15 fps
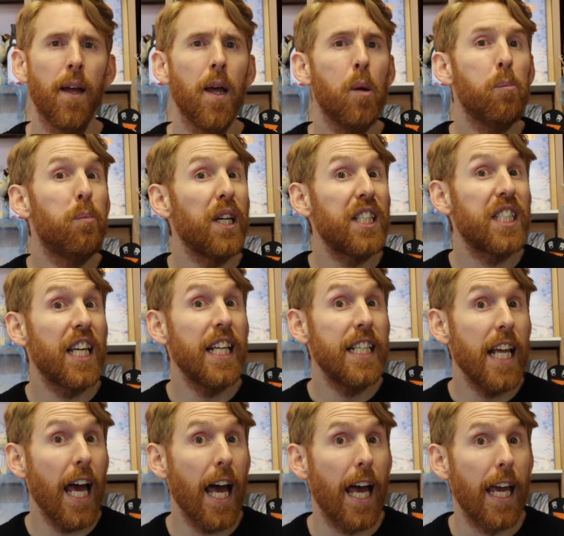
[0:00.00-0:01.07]
But
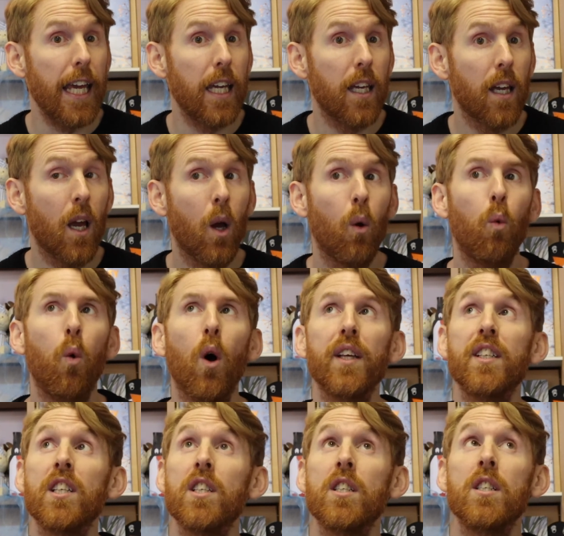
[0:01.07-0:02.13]
today was
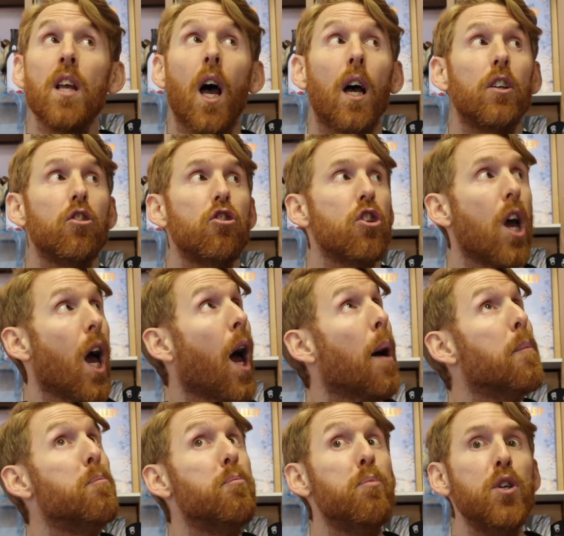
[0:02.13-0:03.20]
such a
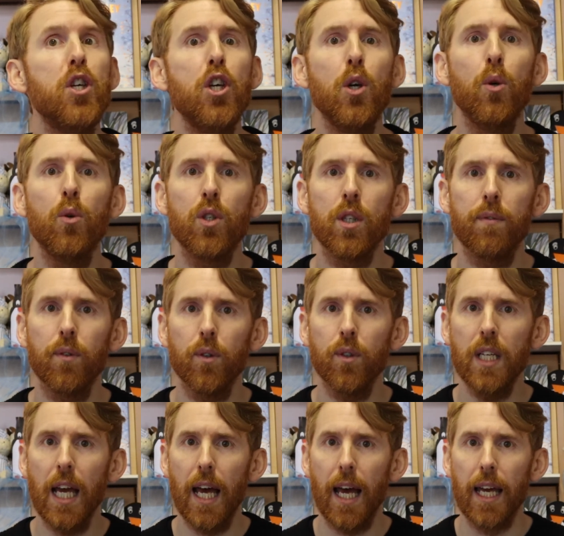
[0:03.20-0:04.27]
beautiful
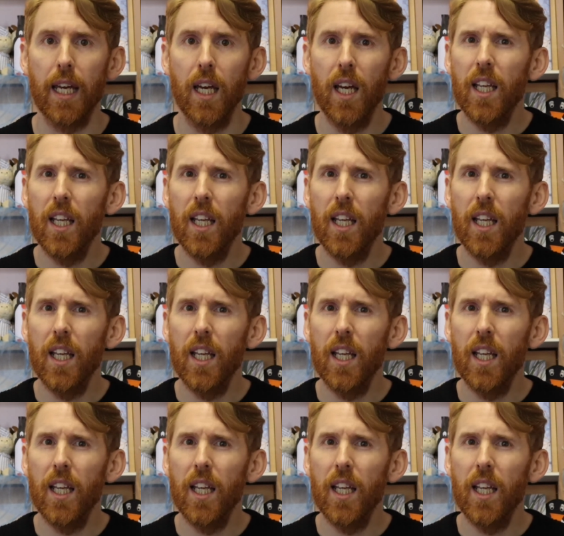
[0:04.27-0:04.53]
day